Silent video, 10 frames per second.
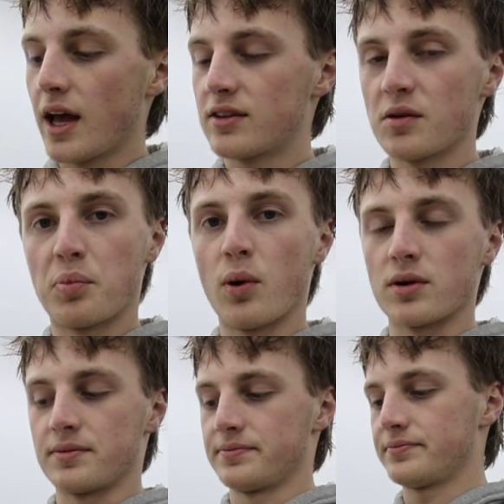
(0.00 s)
It's
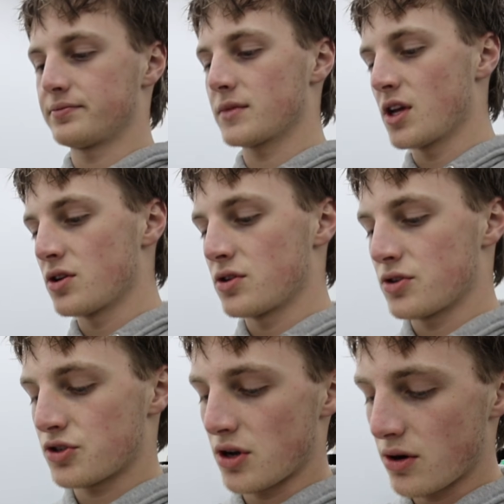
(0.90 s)
important.
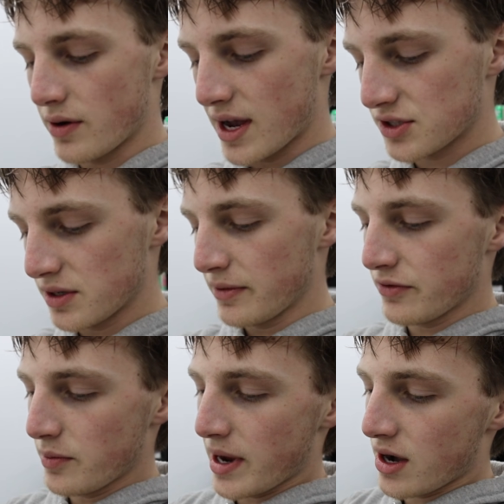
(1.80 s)
So, as some of
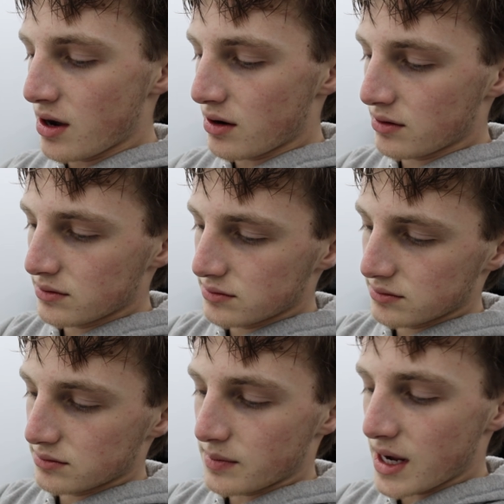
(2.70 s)
you may know,
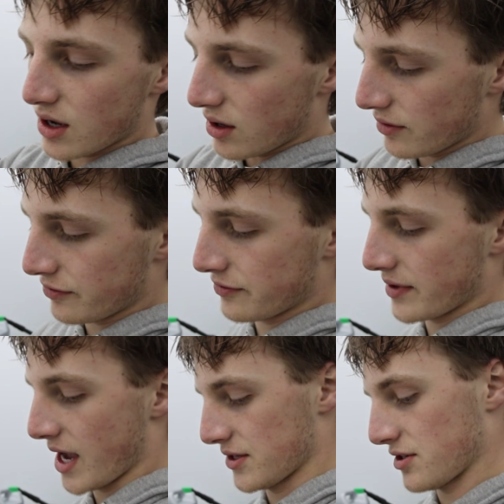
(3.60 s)
my Golf
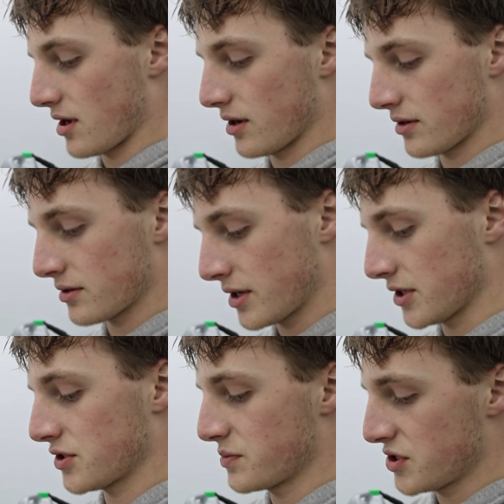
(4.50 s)
has our
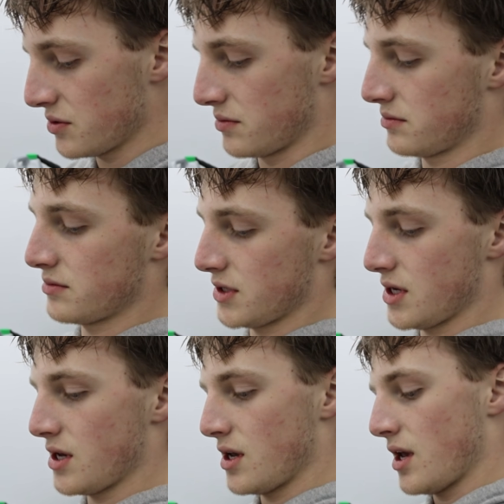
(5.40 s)
custom tune.
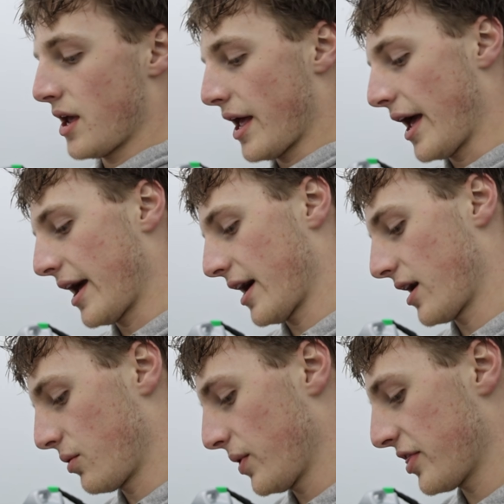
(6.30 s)

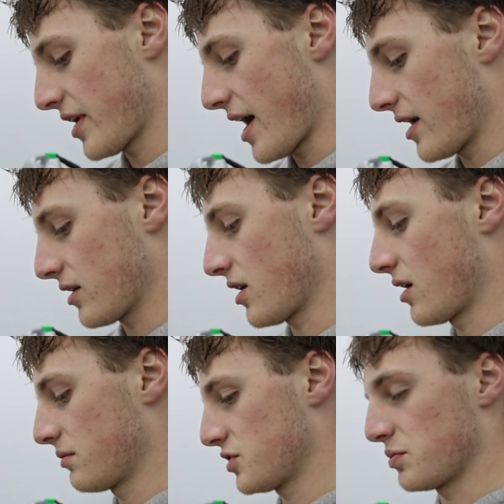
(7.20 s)
And with that
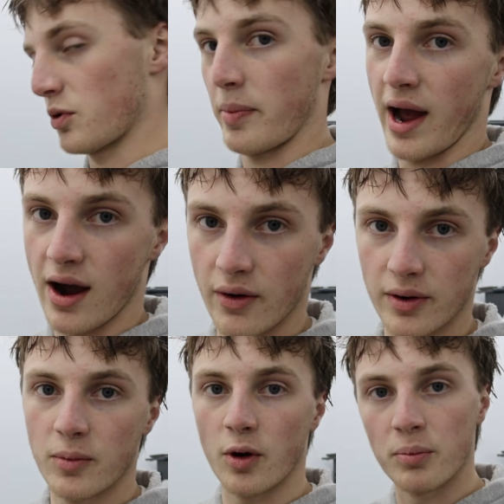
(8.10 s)
comes more
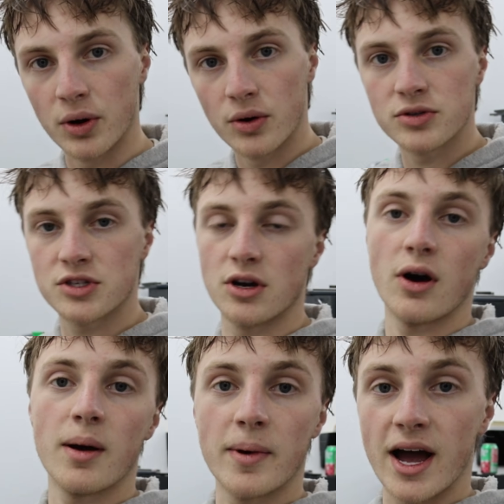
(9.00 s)
power, more boost. You know,
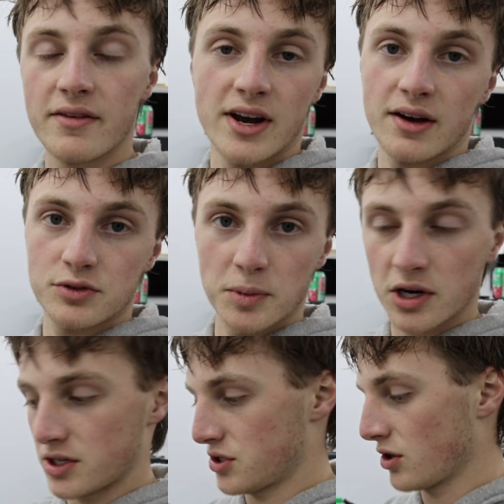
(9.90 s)
I have an
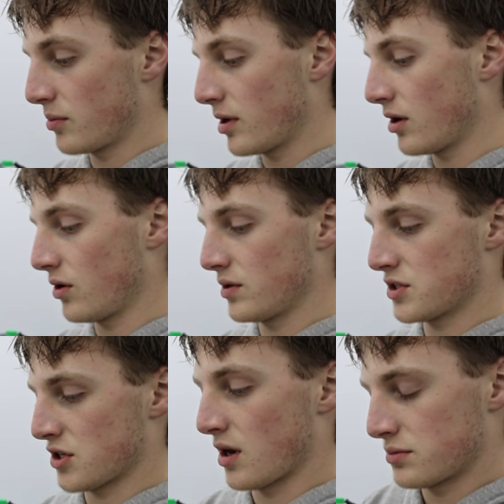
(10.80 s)
aftermarket turbo.
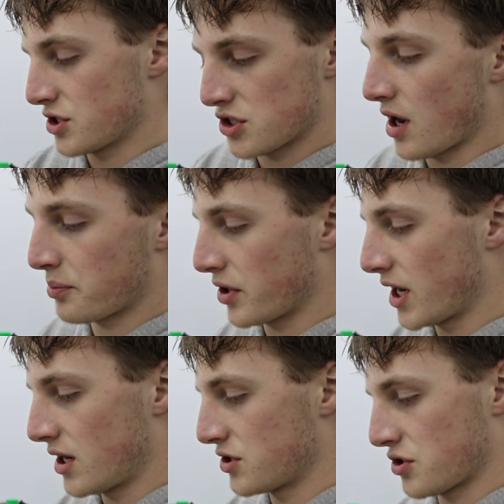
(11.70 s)
It's just
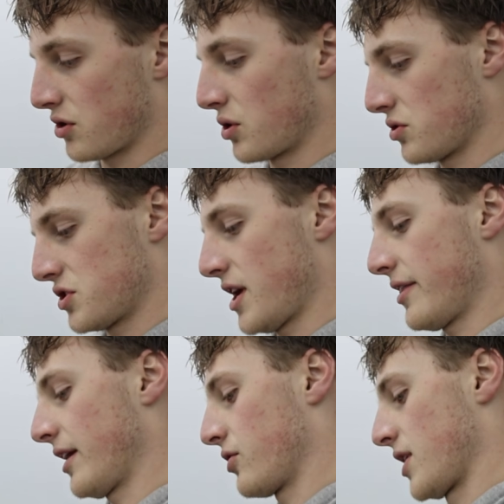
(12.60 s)
upgraded internals,
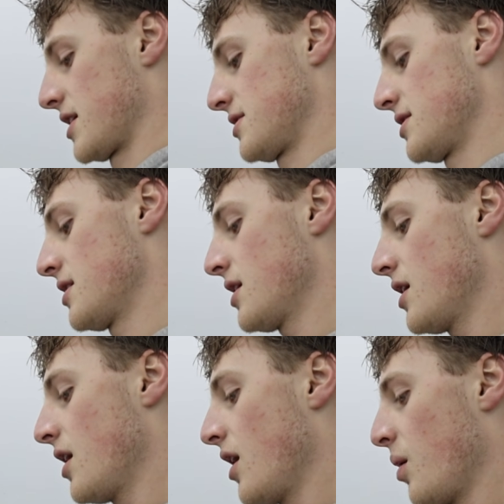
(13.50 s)
nothing crazy.
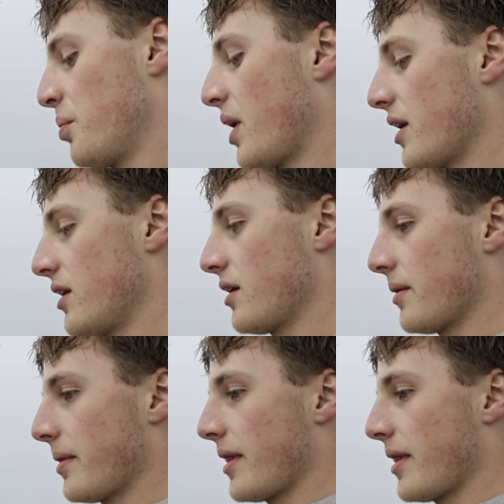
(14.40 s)
But